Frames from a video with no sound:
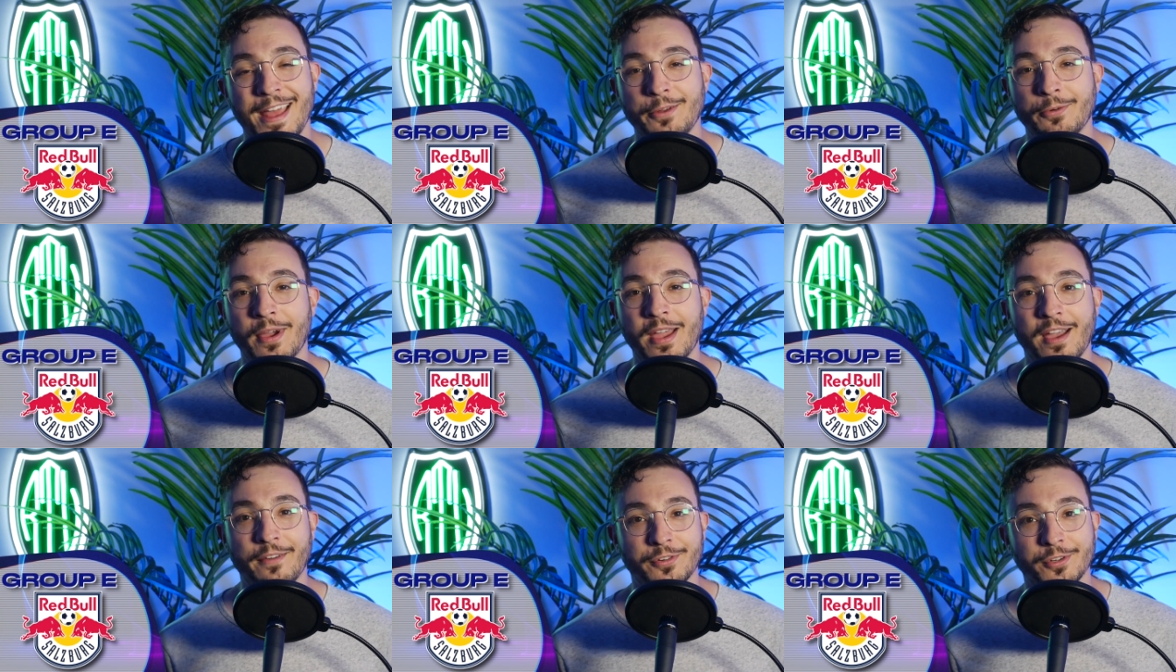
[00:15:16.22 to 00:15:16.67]

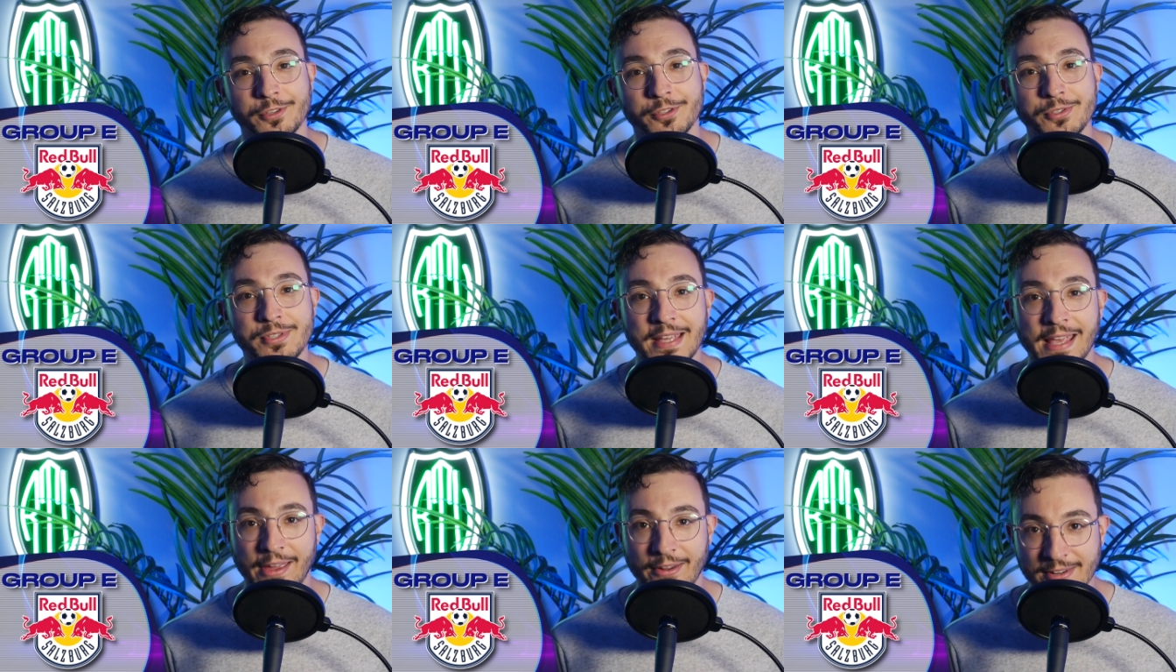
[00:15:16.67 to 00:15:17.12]
anyway, after
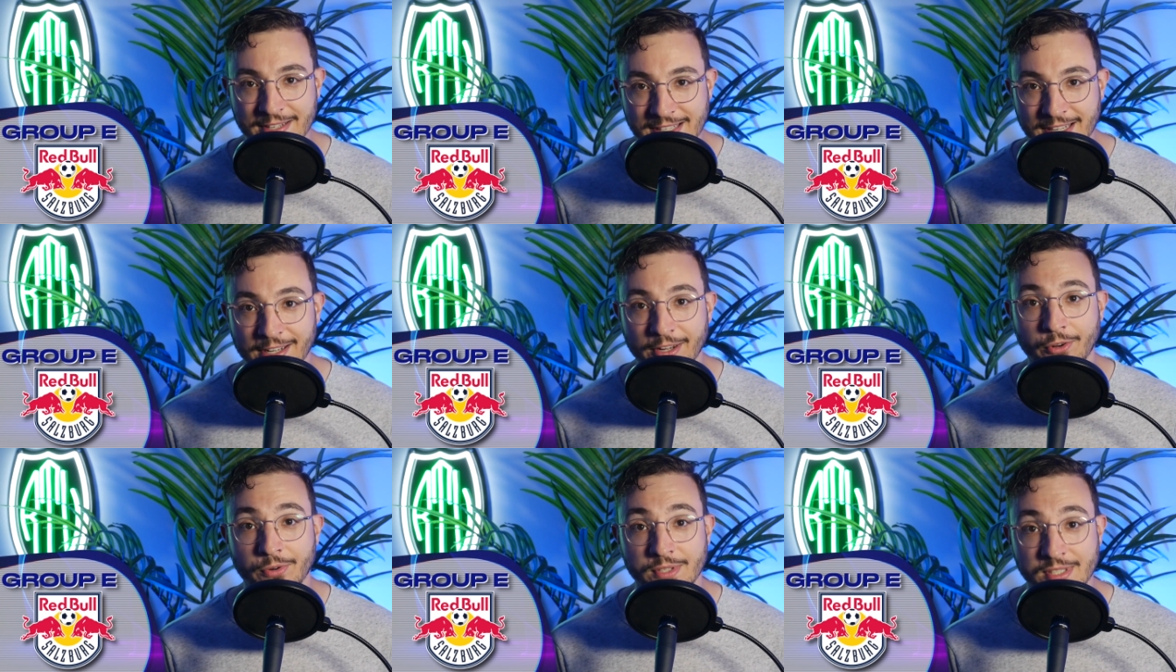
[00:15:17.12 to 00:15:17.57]
losing
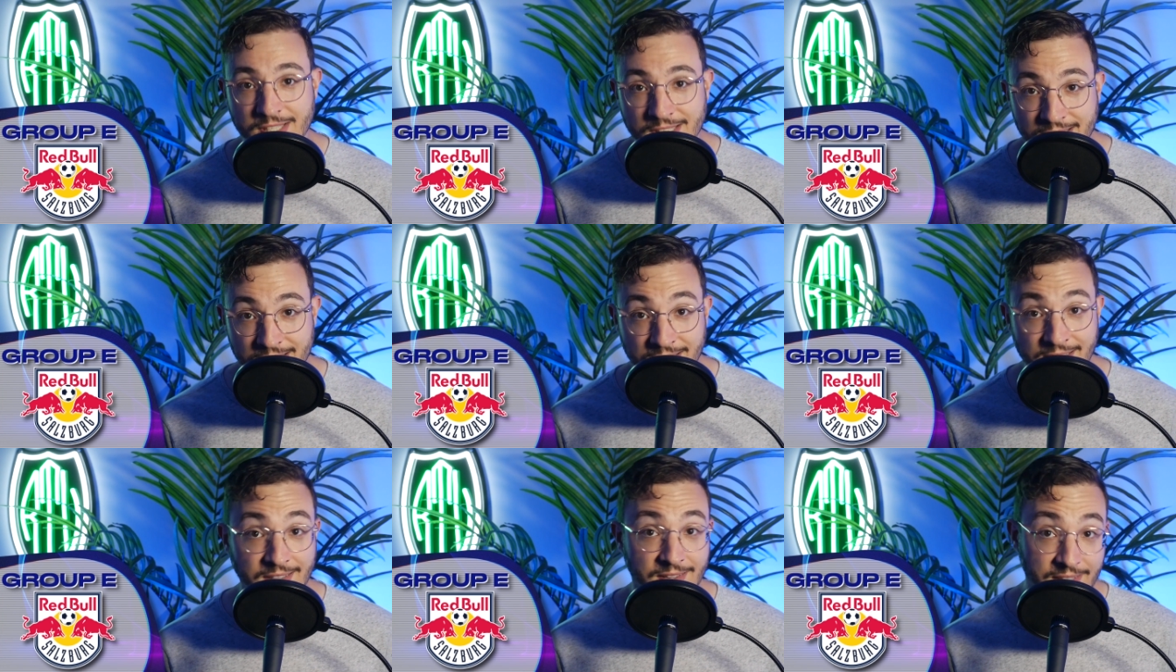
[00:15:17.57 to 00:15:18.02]
Aaronson and
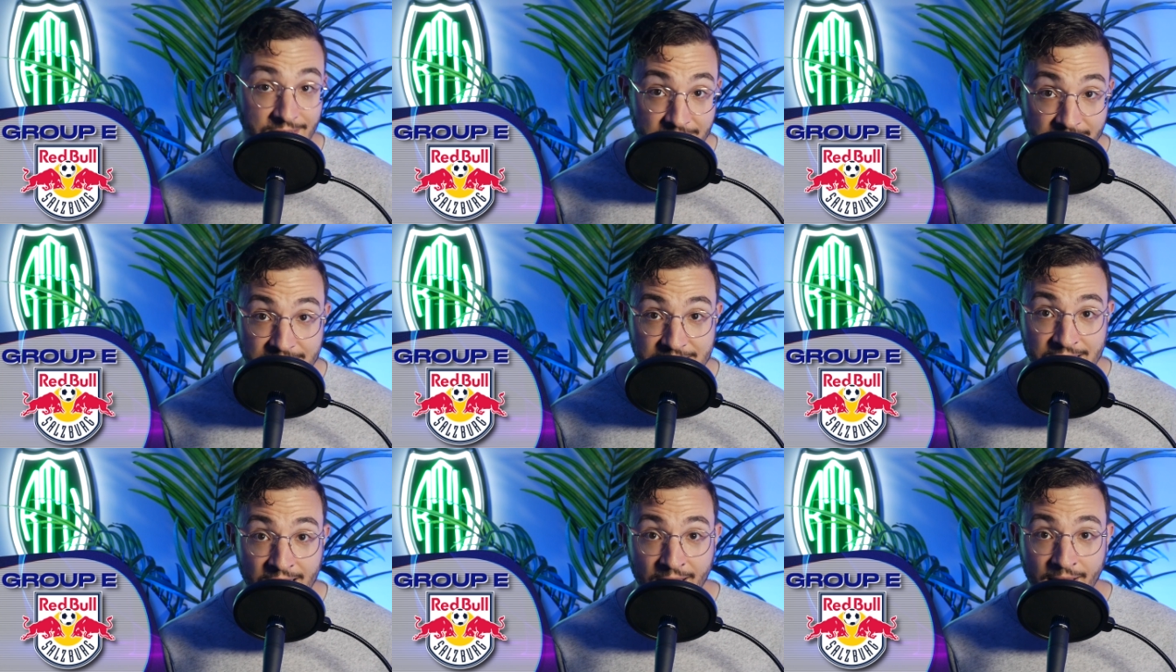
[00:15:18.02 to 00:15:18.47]
Christensen to
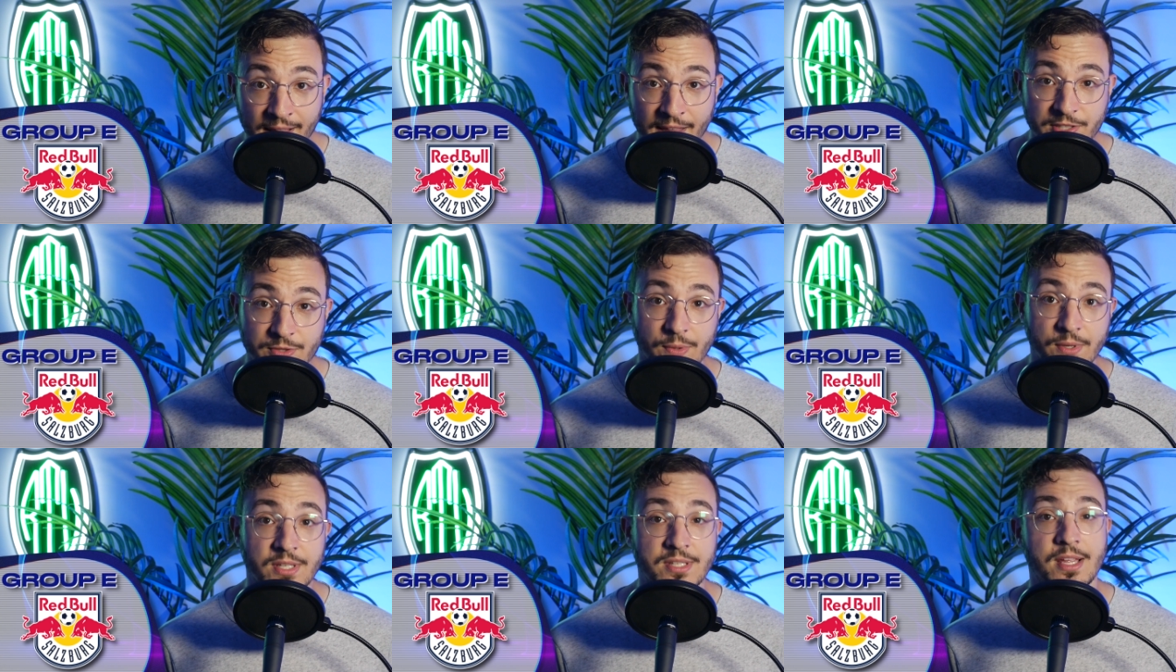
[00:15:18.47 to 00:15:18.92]
Leeds,
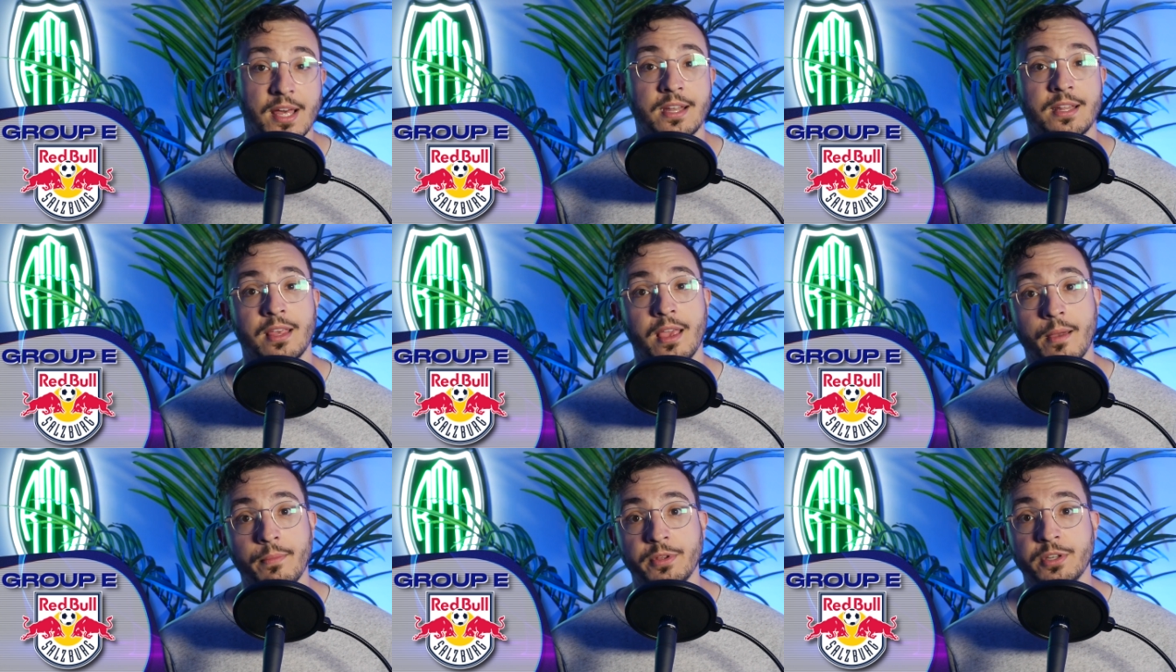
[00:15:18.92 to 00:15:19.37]
as well as
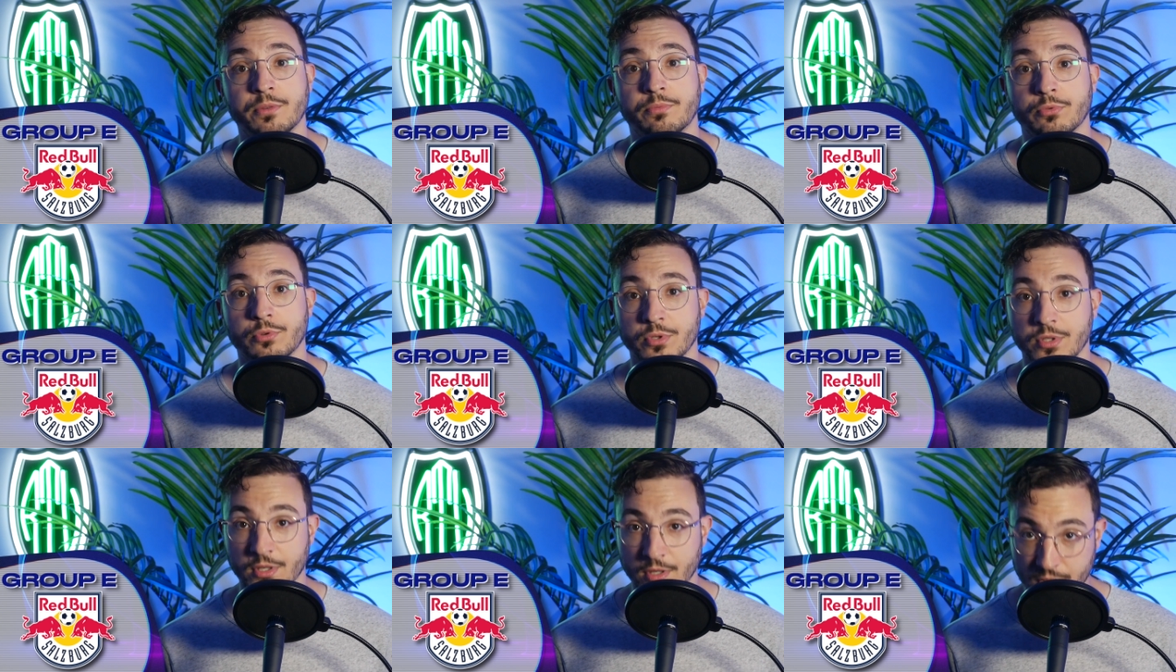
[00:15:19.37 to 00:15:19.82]
Adeyemi to
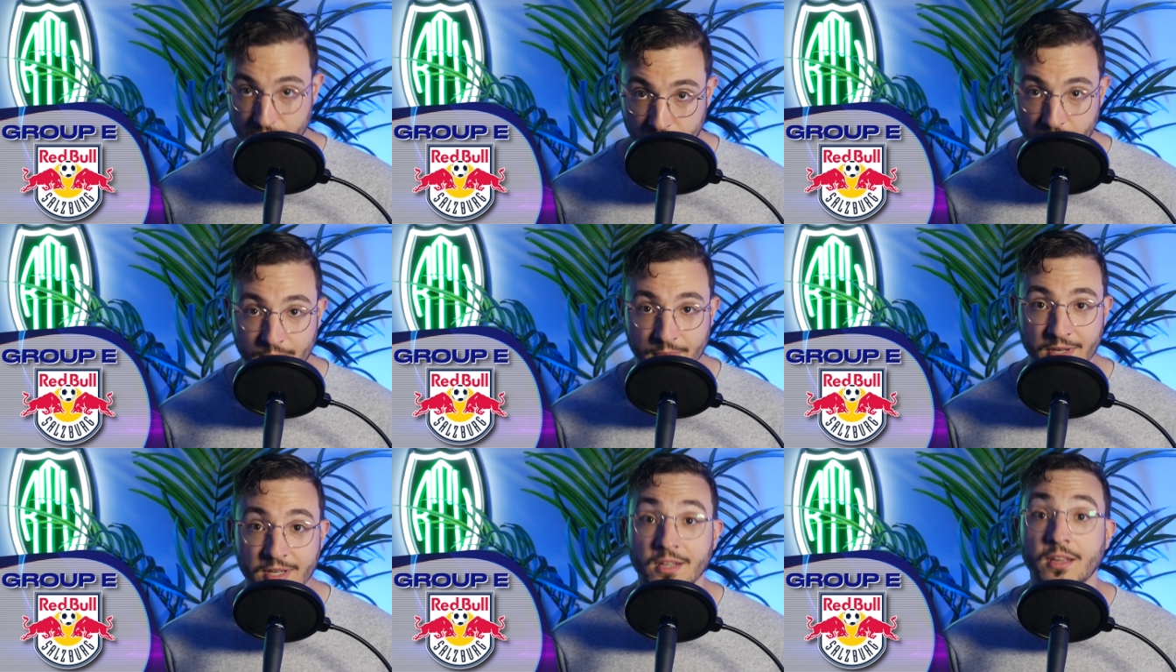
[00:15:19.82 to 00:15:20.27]
Borussia
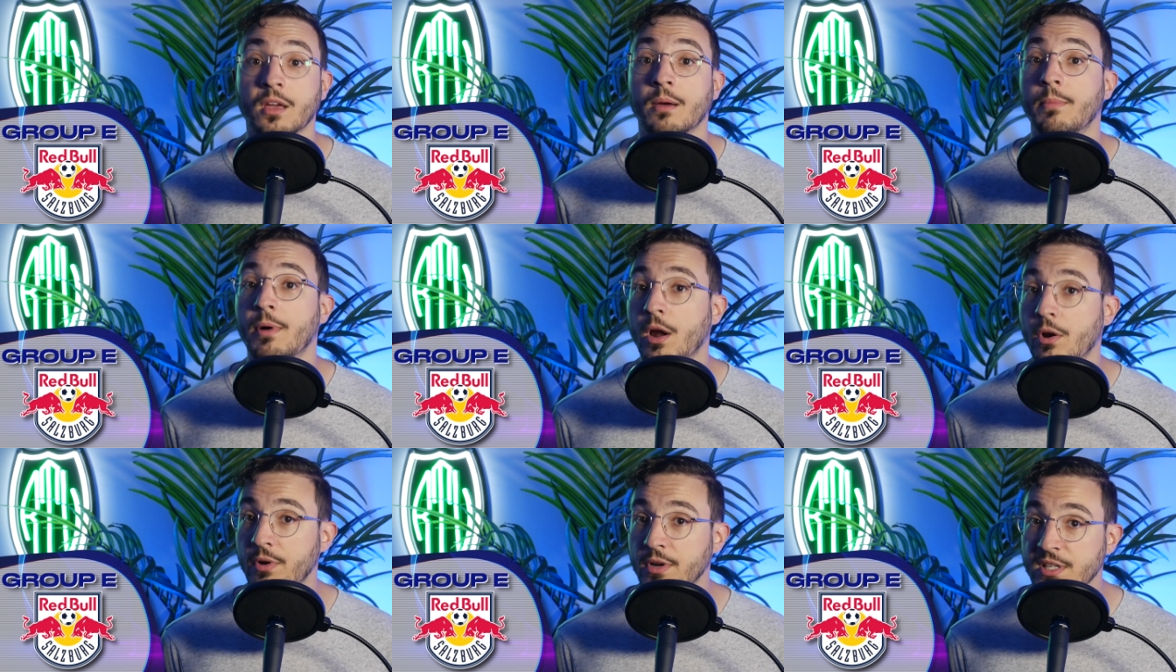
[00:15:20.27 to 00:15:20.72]
Dortmund and
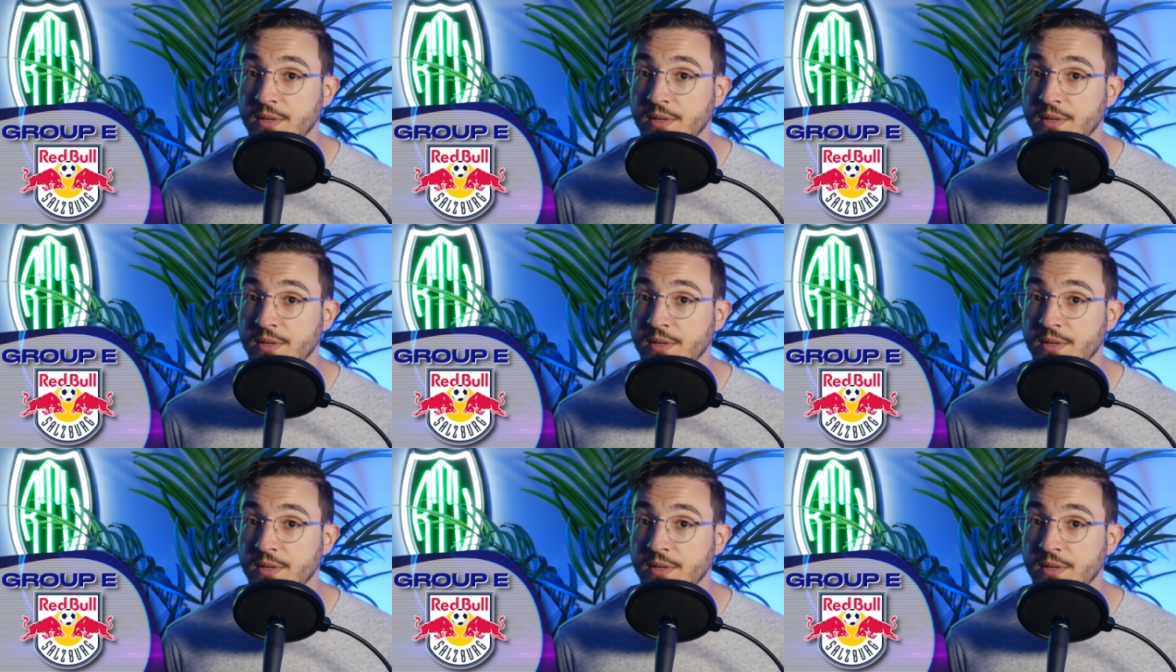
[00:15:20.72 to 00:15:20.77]
Kamara